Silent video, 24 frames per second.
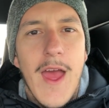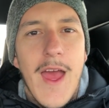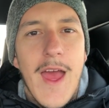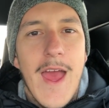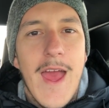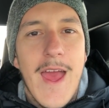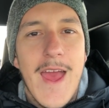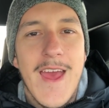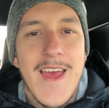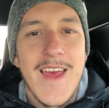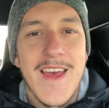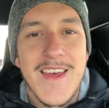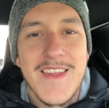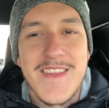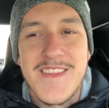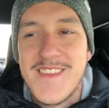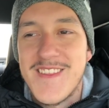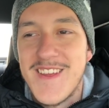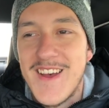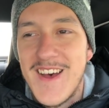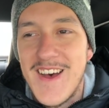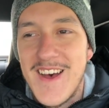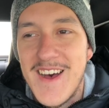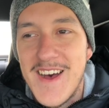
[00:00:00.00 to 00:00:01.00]
And
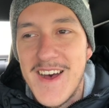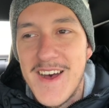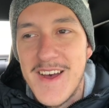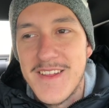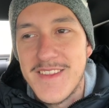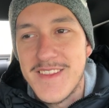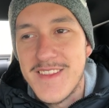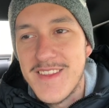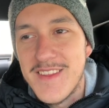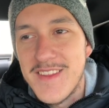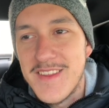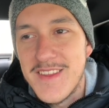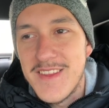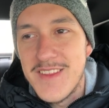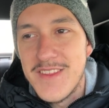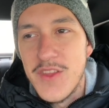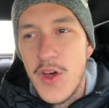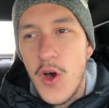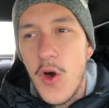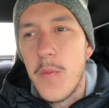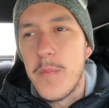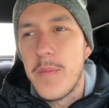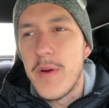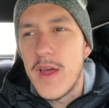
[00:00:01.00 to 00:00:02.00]

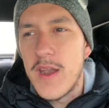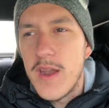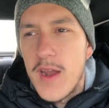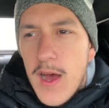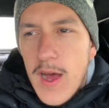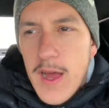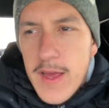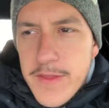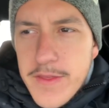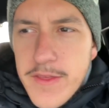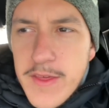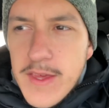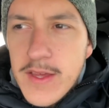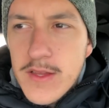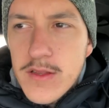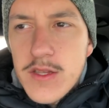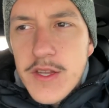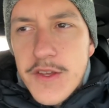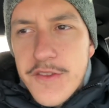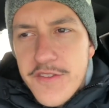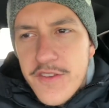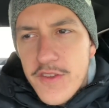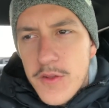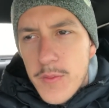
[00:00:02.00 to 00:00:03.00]
no, but I think
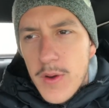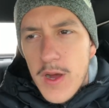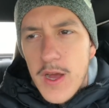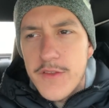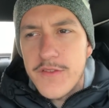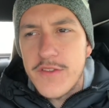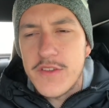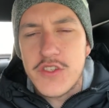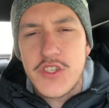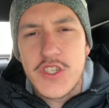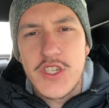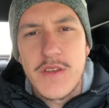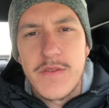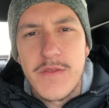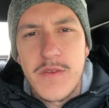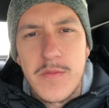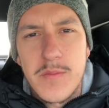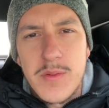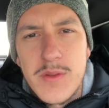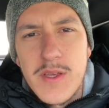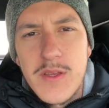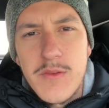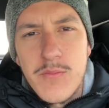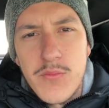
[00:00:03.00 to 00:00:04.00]
leasing wise,
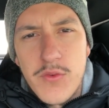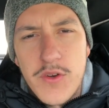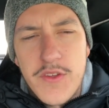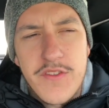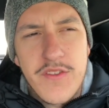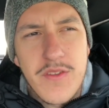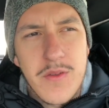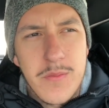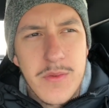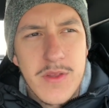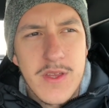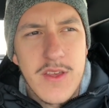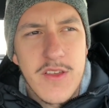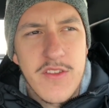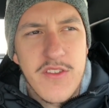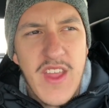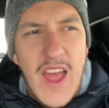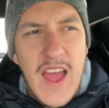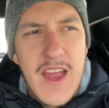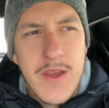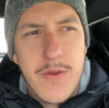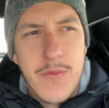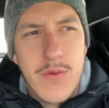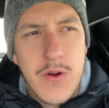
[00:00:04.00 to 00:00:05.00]
achievably, reasonably, is
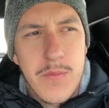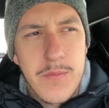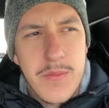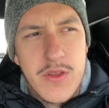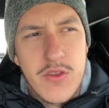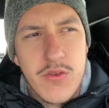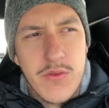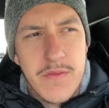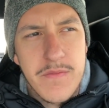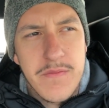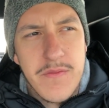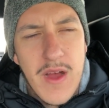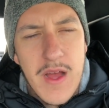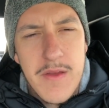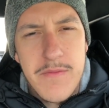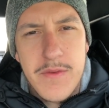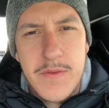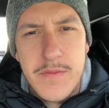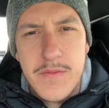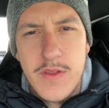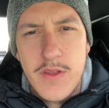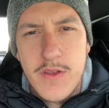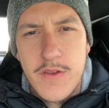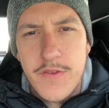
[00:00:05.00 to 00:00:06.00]
anywhere between
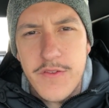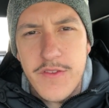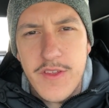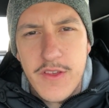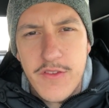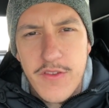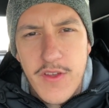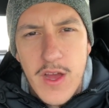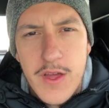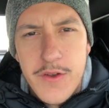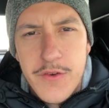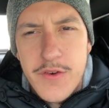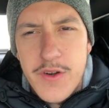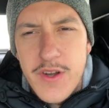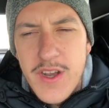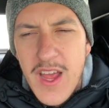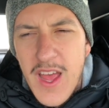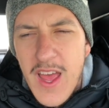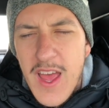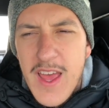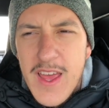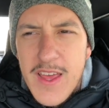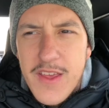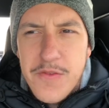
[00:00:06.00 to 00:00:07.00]
$550 to $600
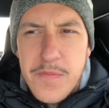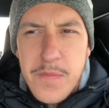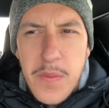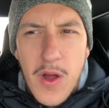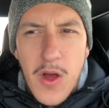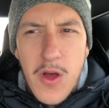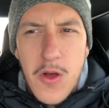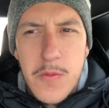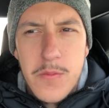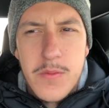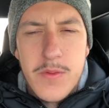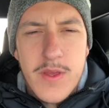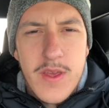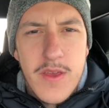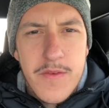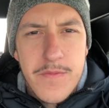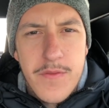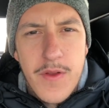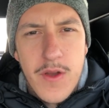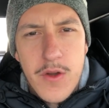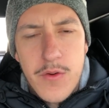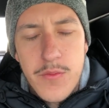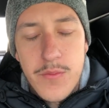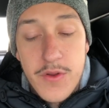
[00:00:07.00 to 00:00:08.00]
is probably a
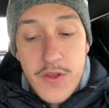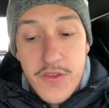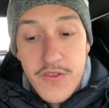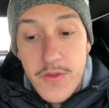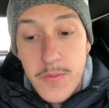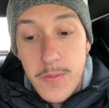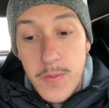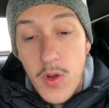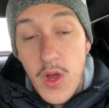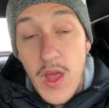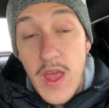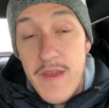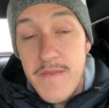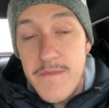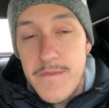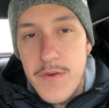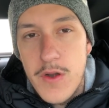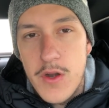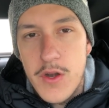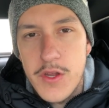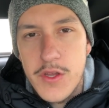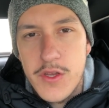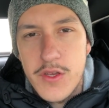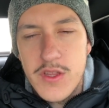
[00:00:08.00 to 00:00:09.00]
very reasonable and
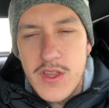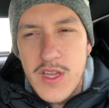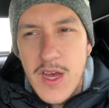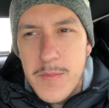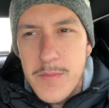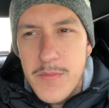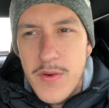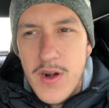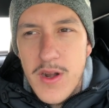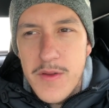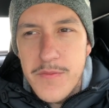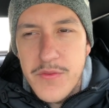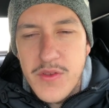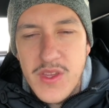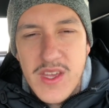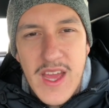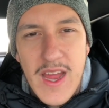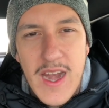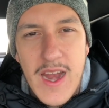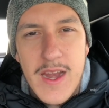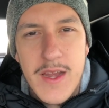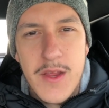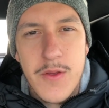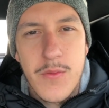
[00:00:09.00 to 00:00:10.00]
very good number. If you
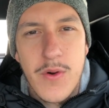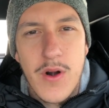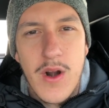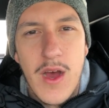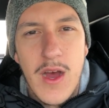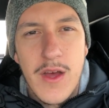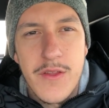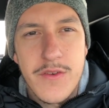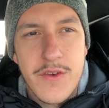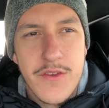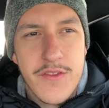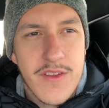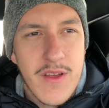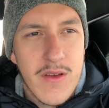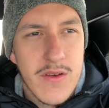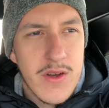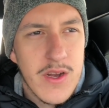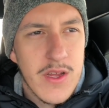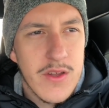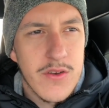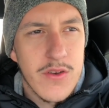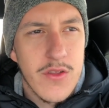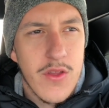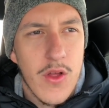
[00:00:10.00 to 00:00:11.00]
get anywhere under
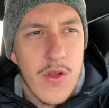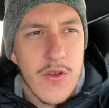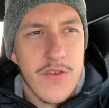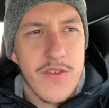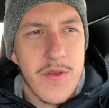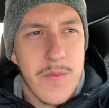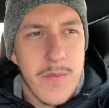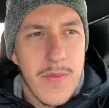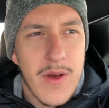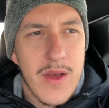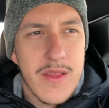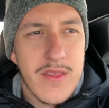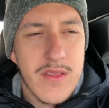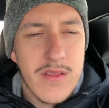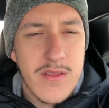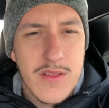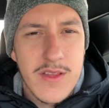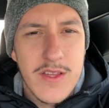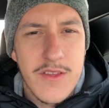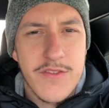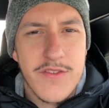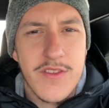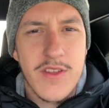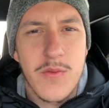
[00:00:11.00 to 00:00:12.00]
$700 a month
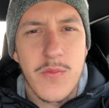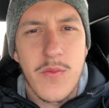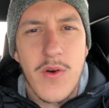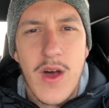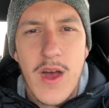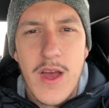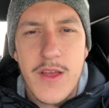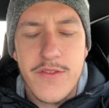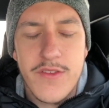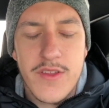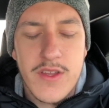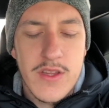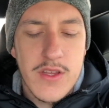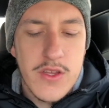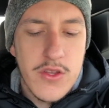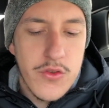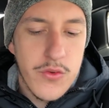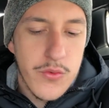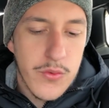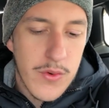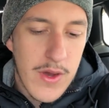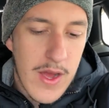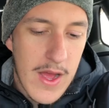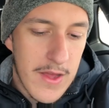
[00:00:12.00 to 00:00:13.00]
leasing wise in the
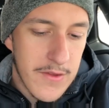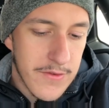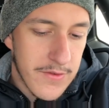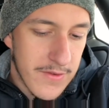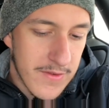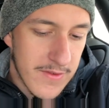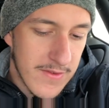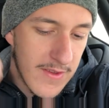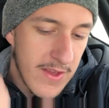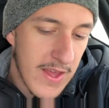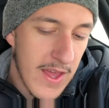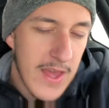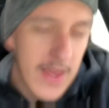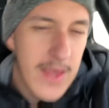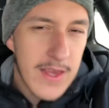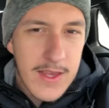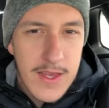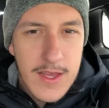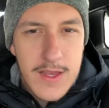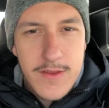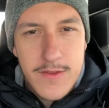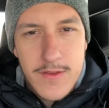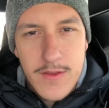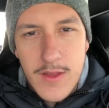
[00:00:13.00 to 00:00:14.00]
US, take
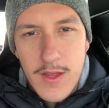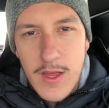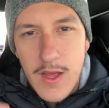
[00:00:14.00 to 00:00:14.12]
it.